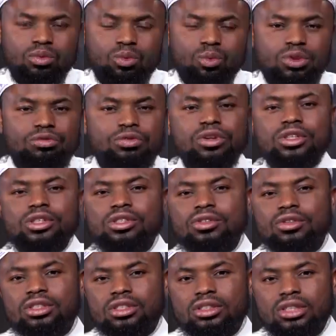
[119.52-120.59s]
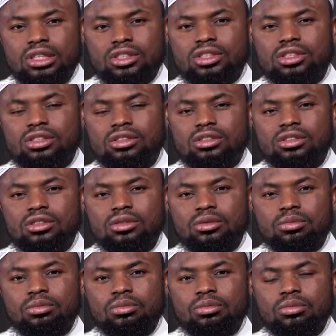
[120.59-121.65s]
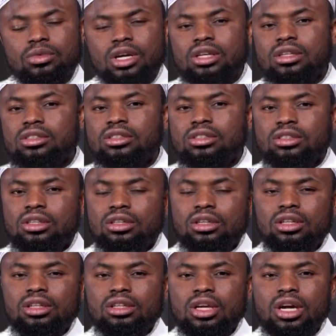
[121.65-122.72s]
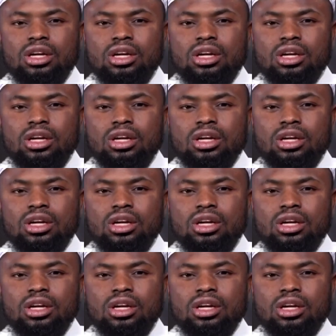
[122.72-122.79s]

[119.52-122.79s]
with various recitations, not necessarily